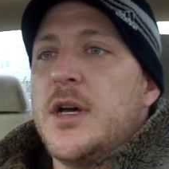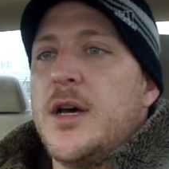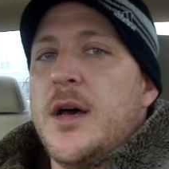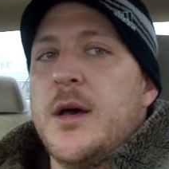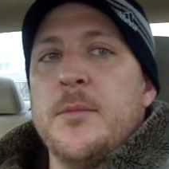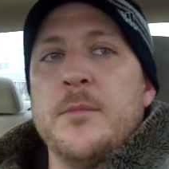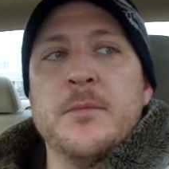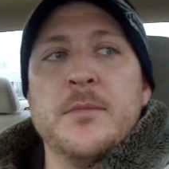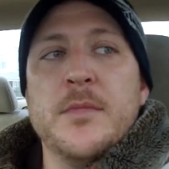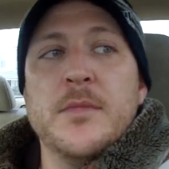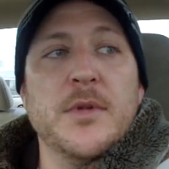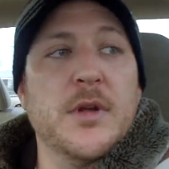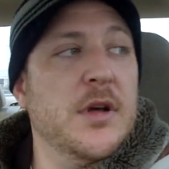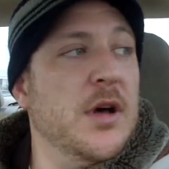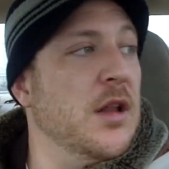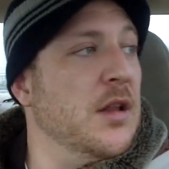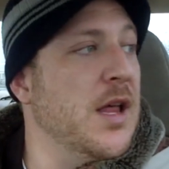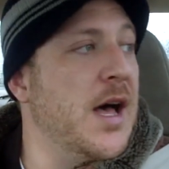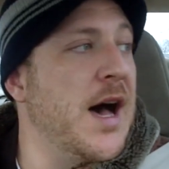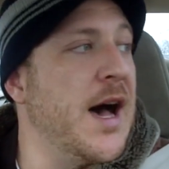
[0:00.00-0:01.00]
Um,
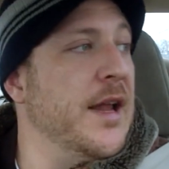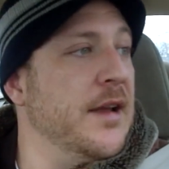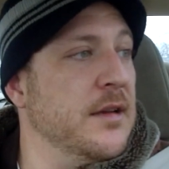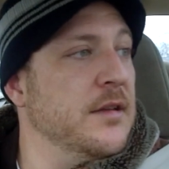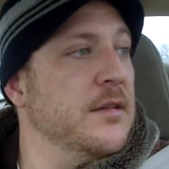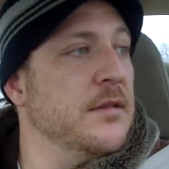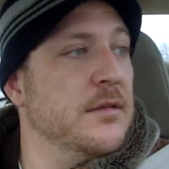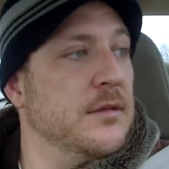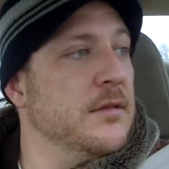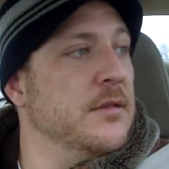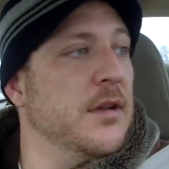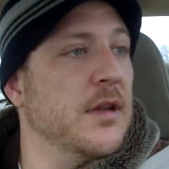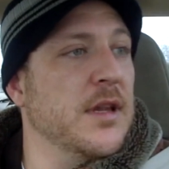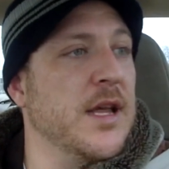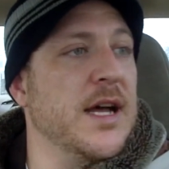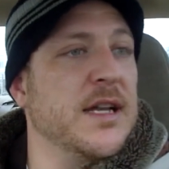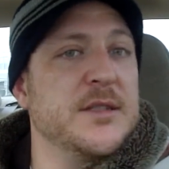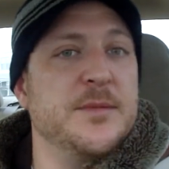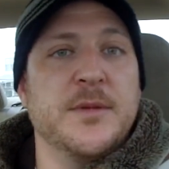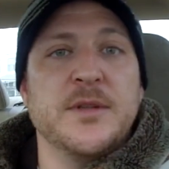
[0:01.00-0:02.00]
a lot, a
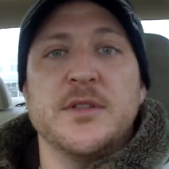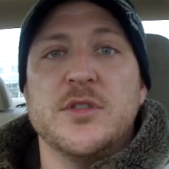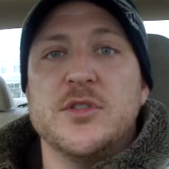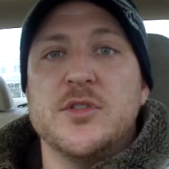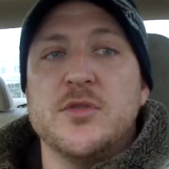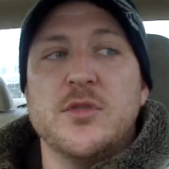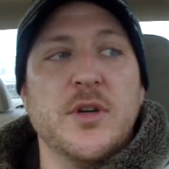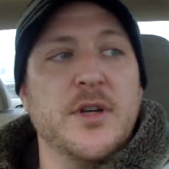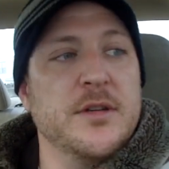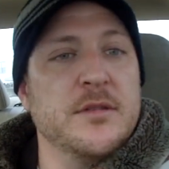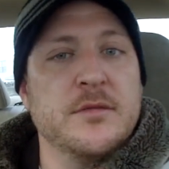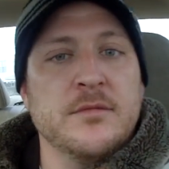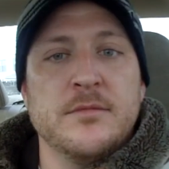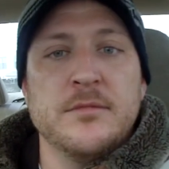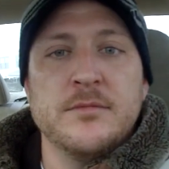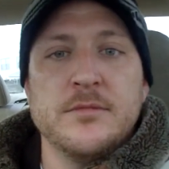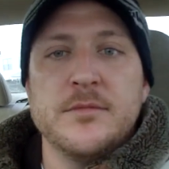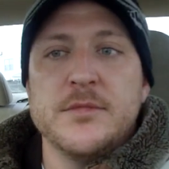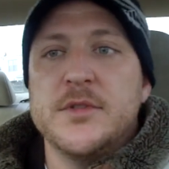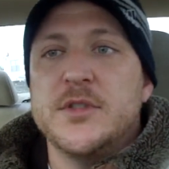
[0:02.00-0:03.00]
lot's been destroyed.
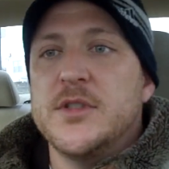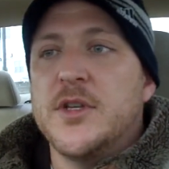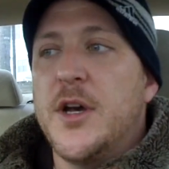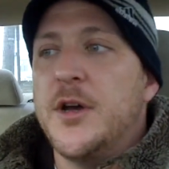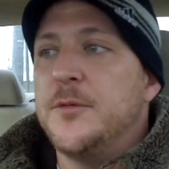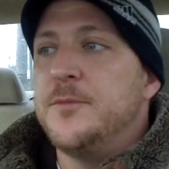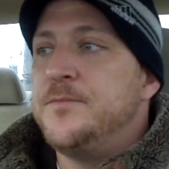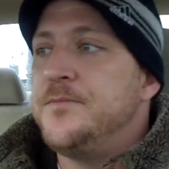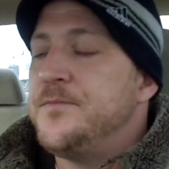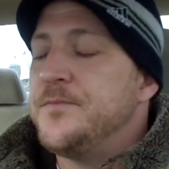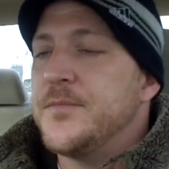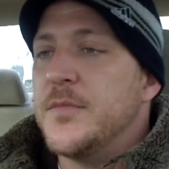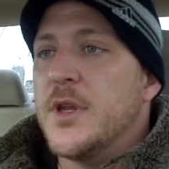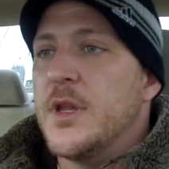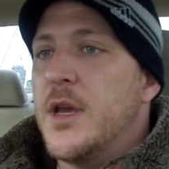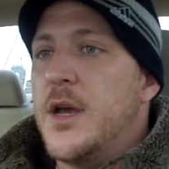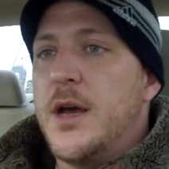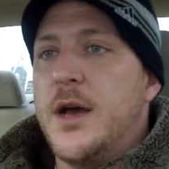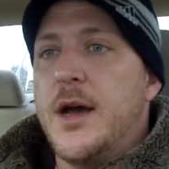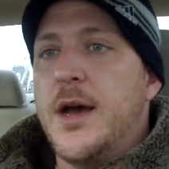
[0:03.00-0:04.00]
So
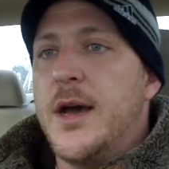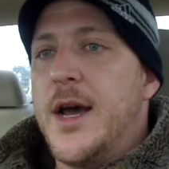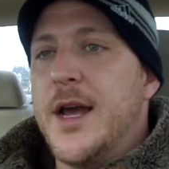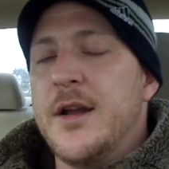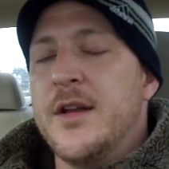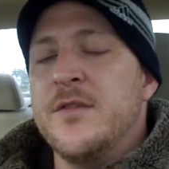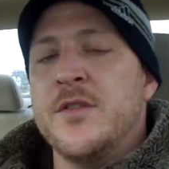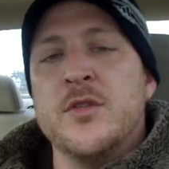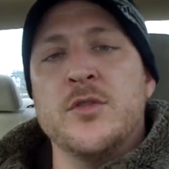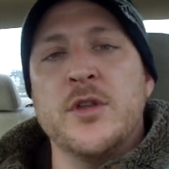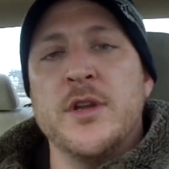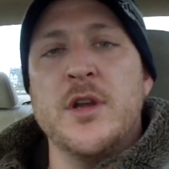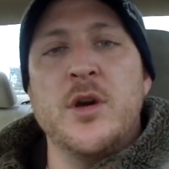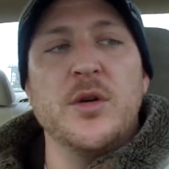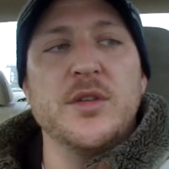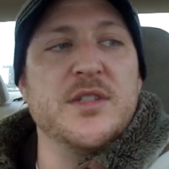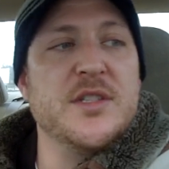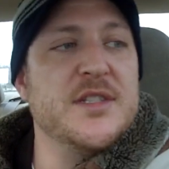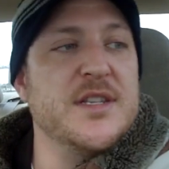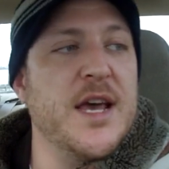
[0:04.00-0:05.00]
uh, I don't even really
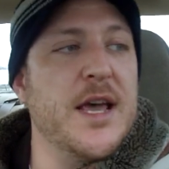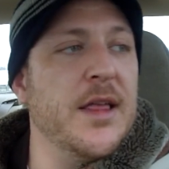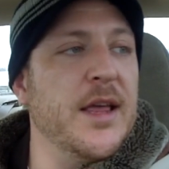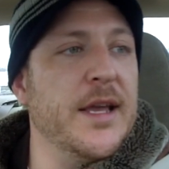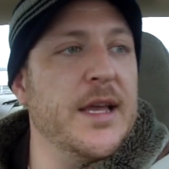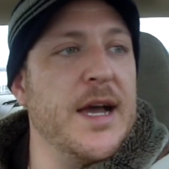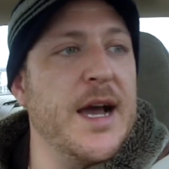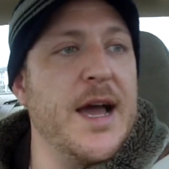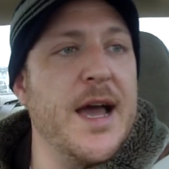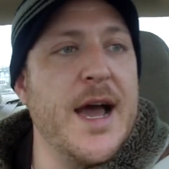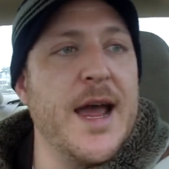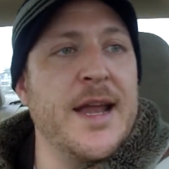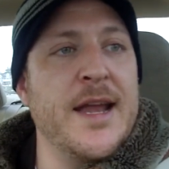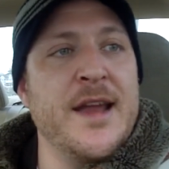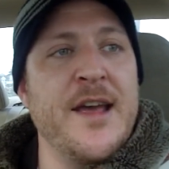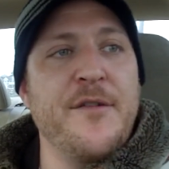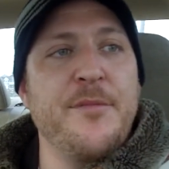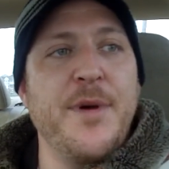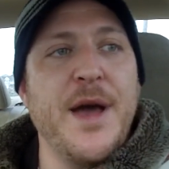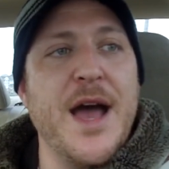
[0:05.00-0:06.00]
know what to say. Like I, I,
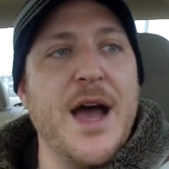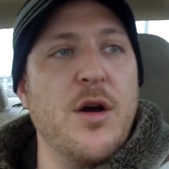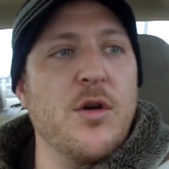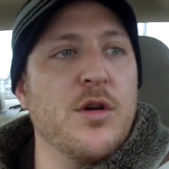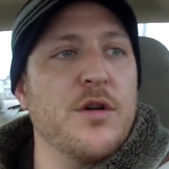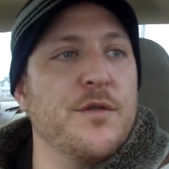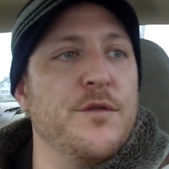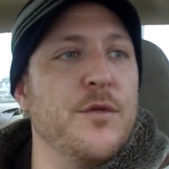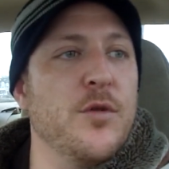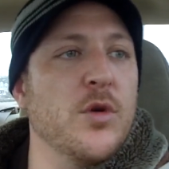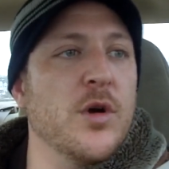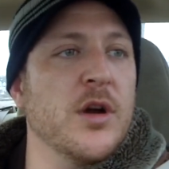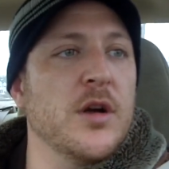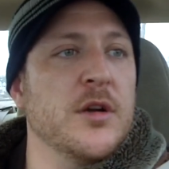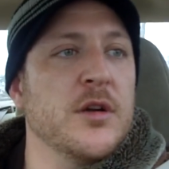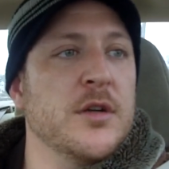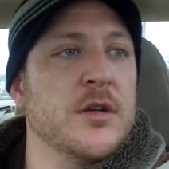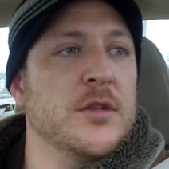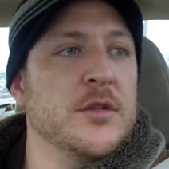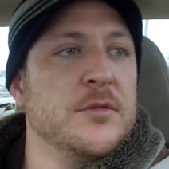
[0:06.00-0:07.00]
didn't have power
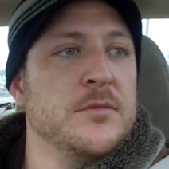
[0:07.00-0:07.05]
for,